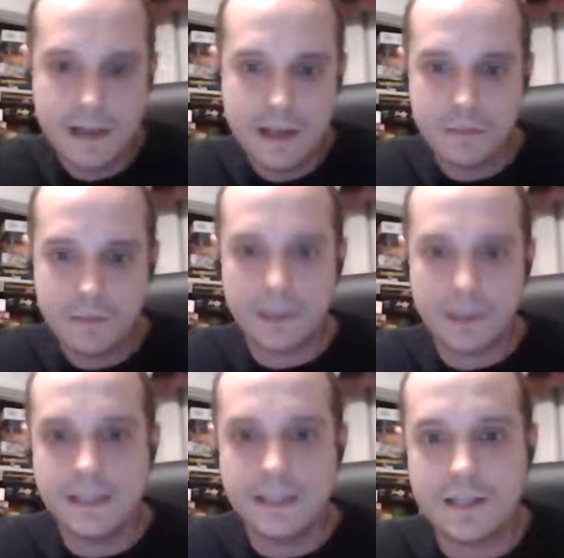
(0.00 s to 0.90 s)
But this
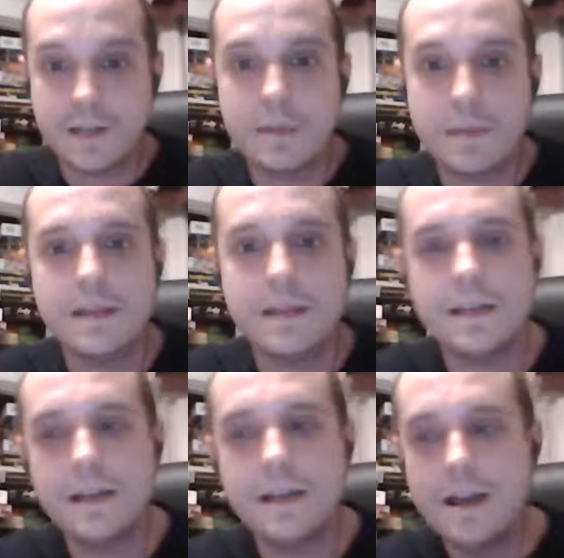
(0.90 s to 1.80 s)
is going to be
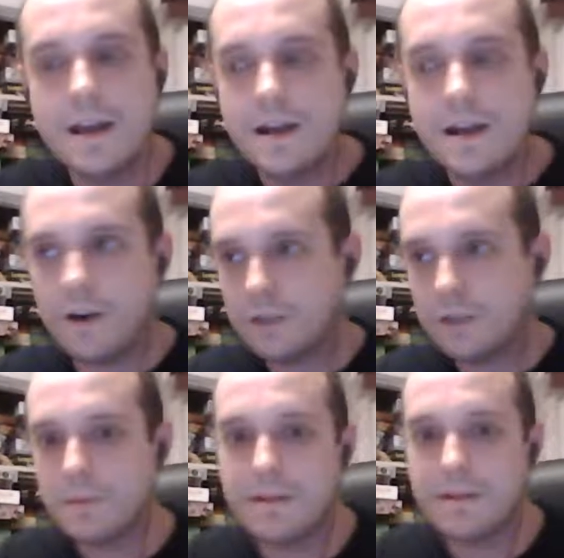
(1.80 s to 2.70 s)
the
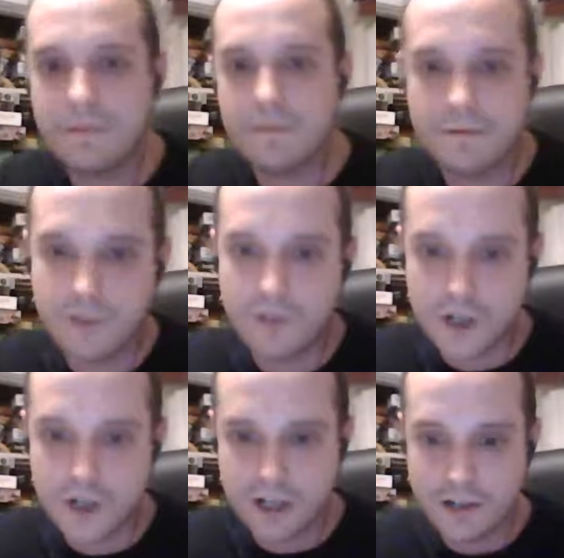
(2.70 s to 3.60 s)
ultimate
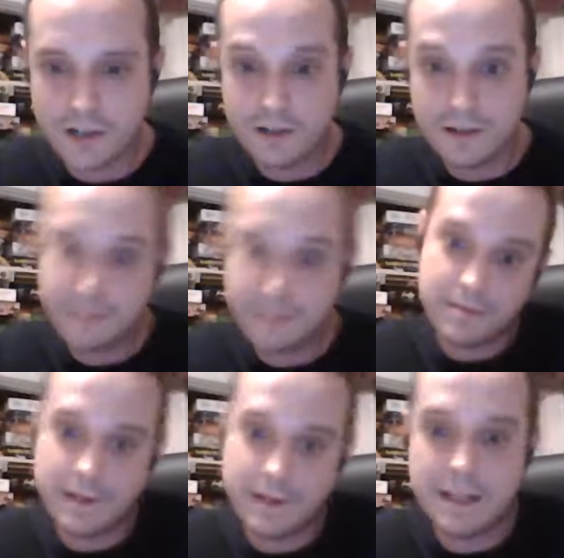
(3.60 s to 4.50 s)
version,
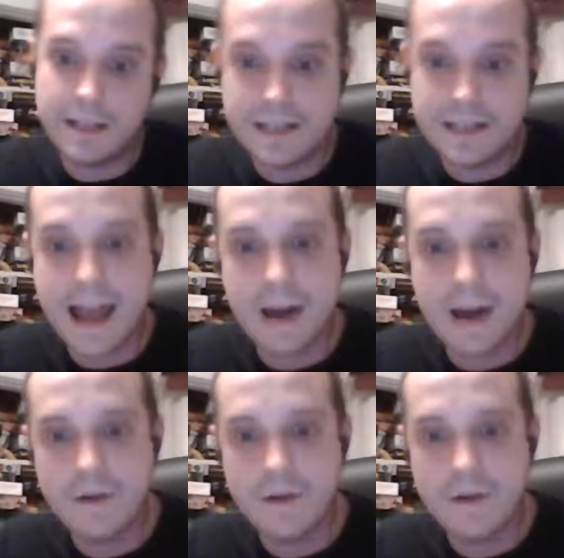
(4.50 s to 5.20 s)
at least now,